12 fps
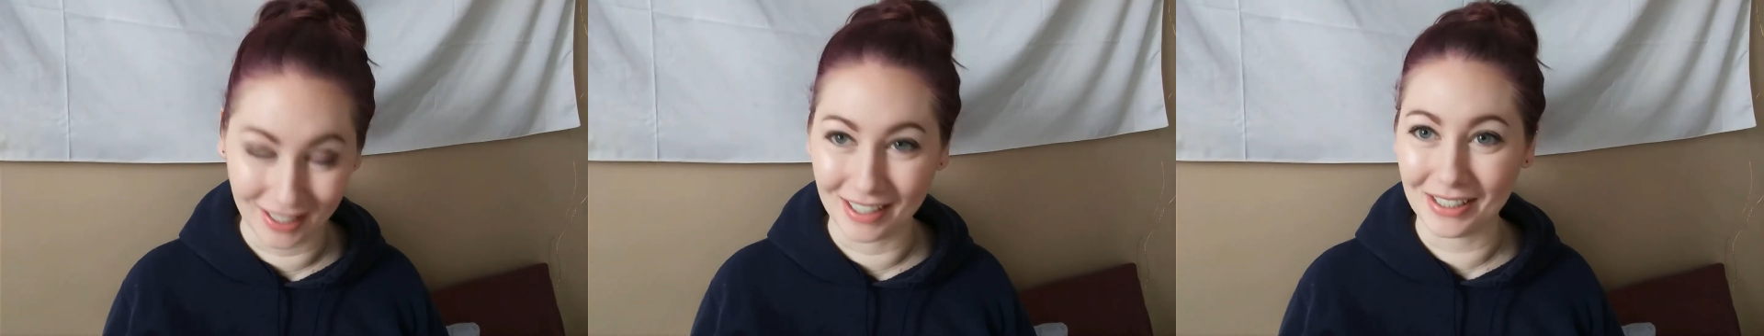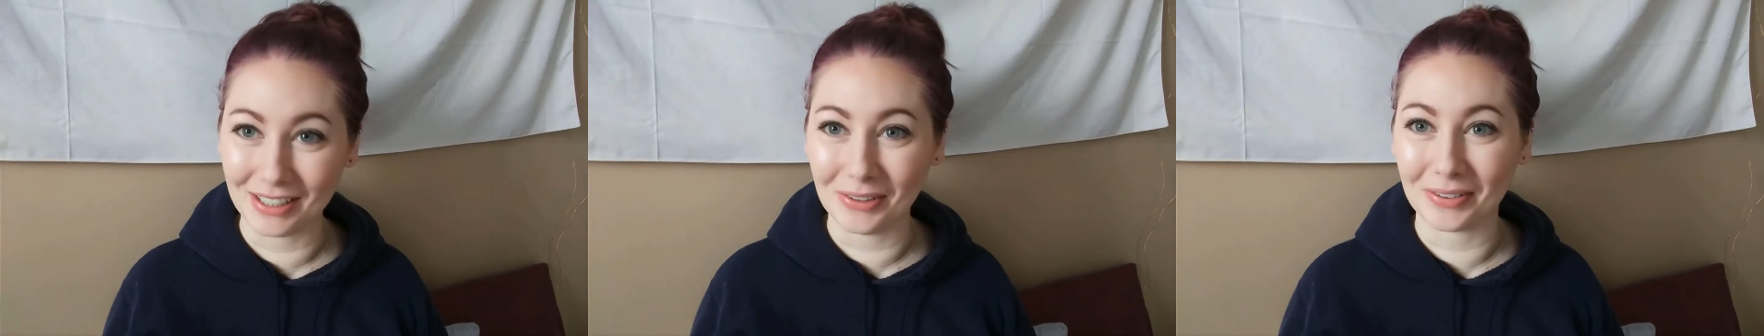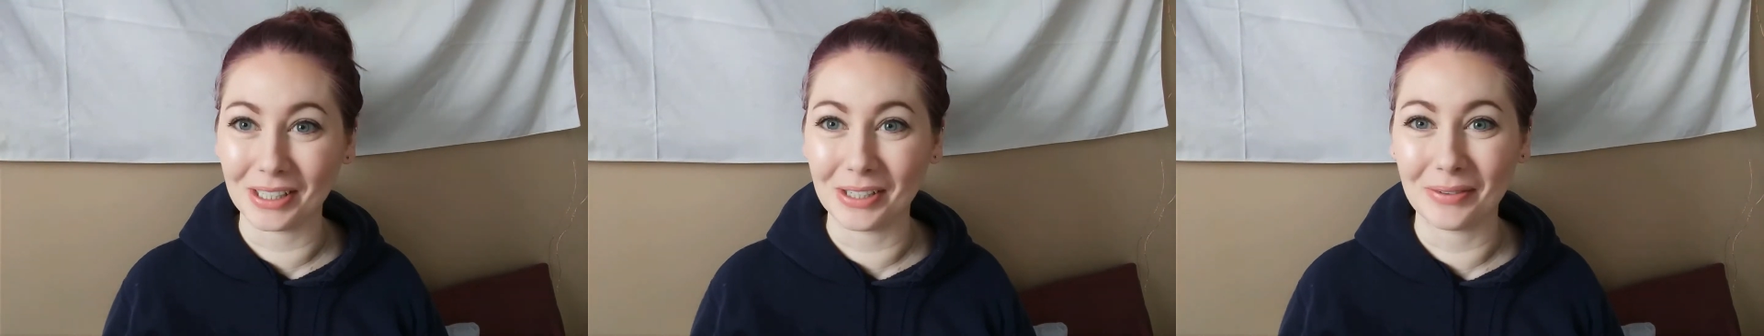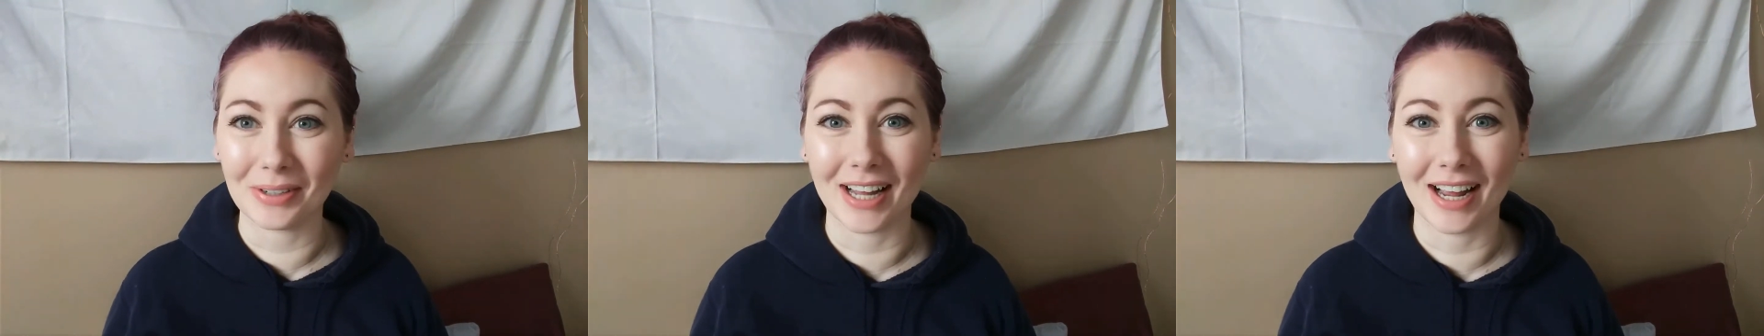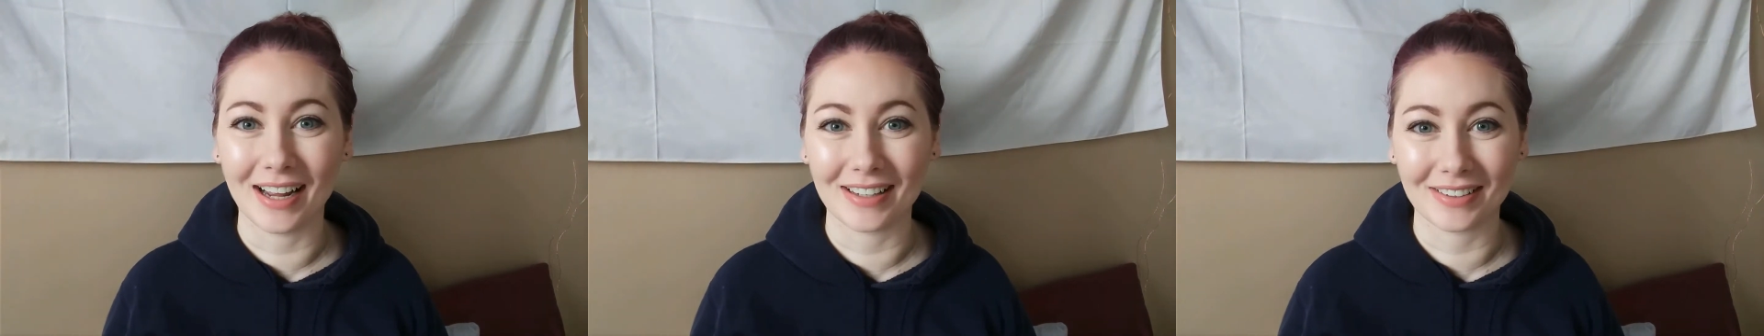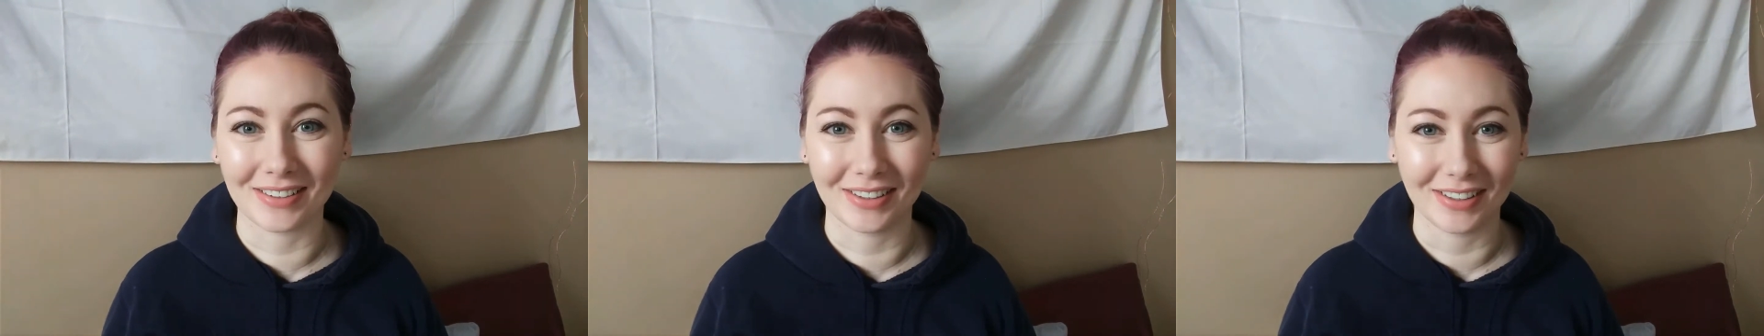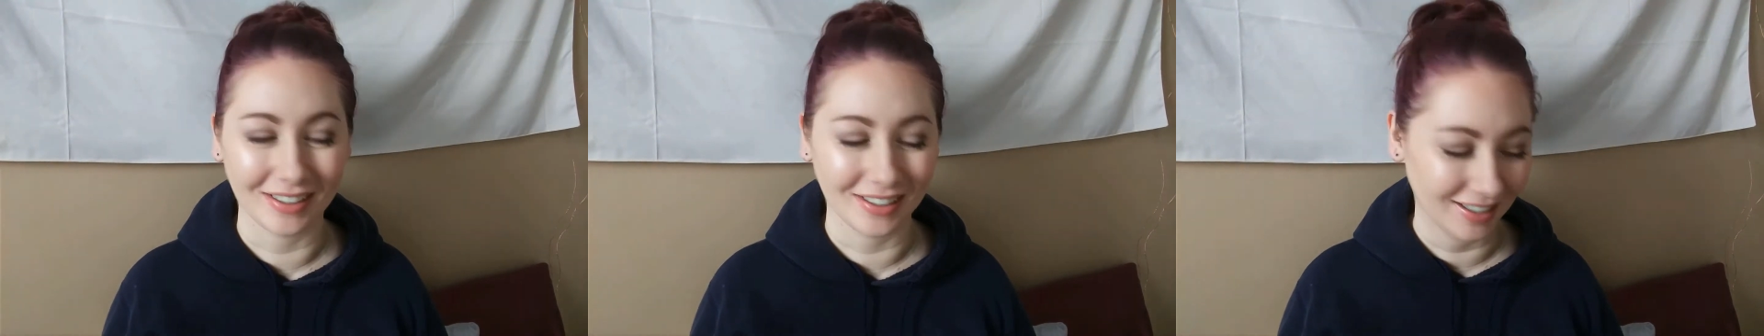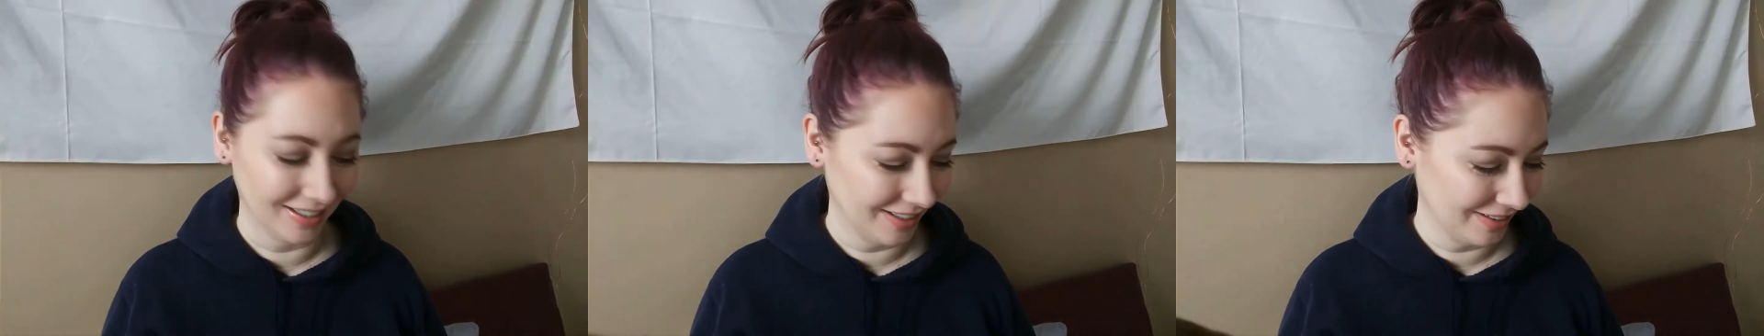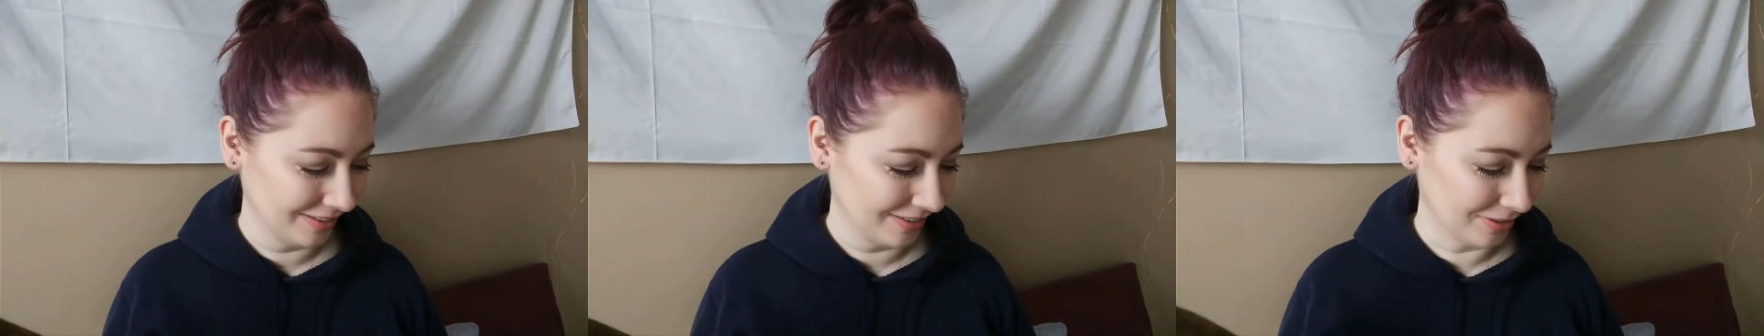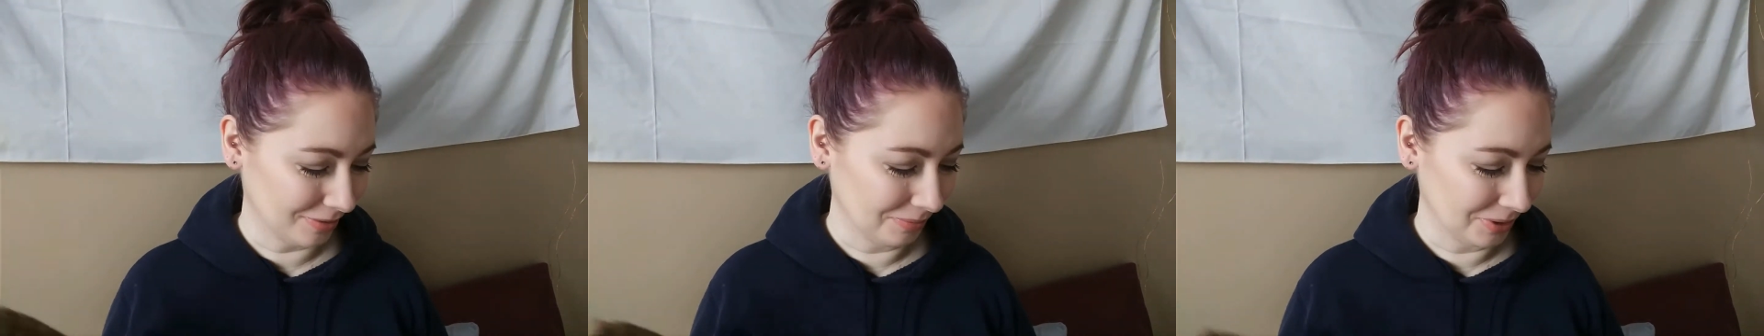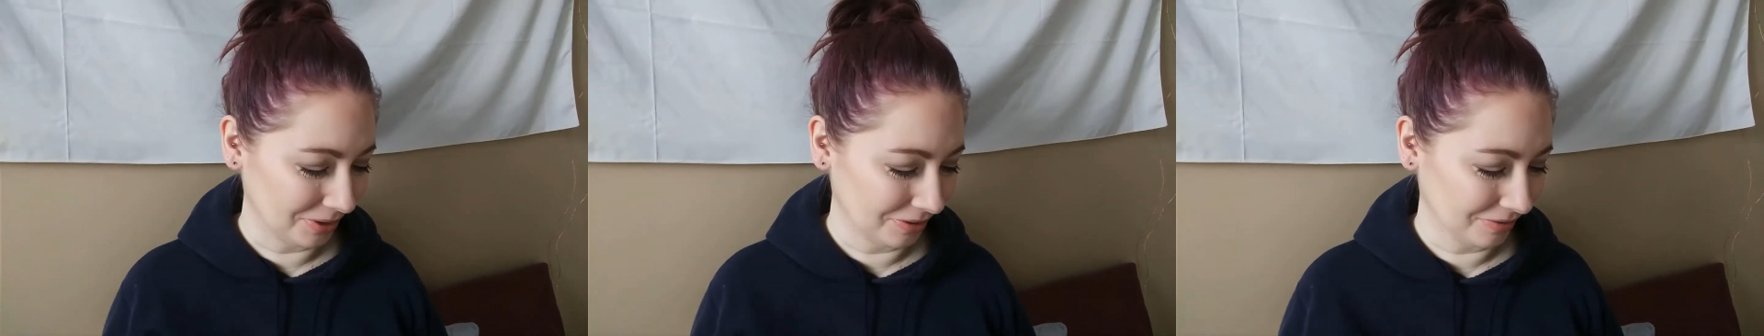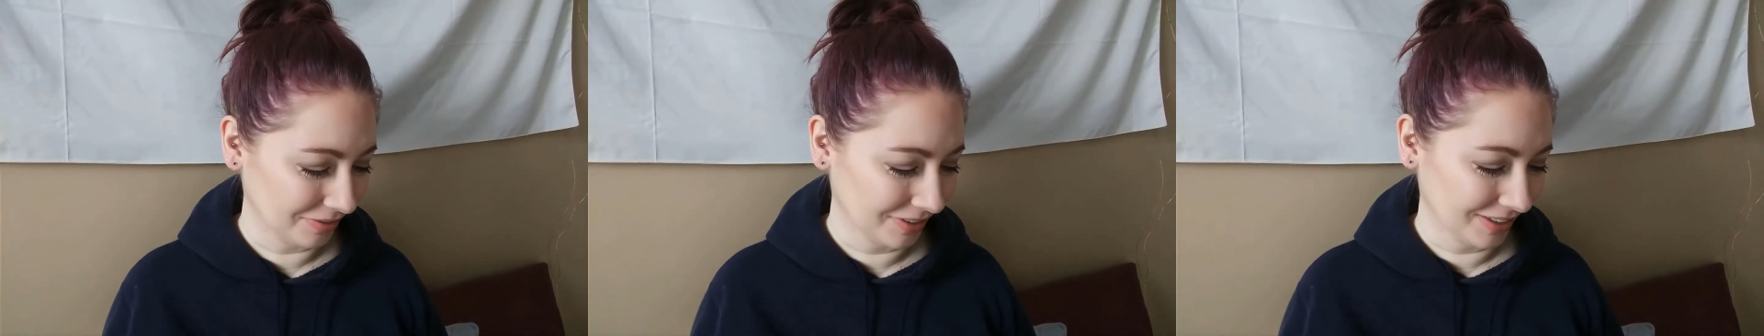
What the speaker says: I don't really want to ask her to move.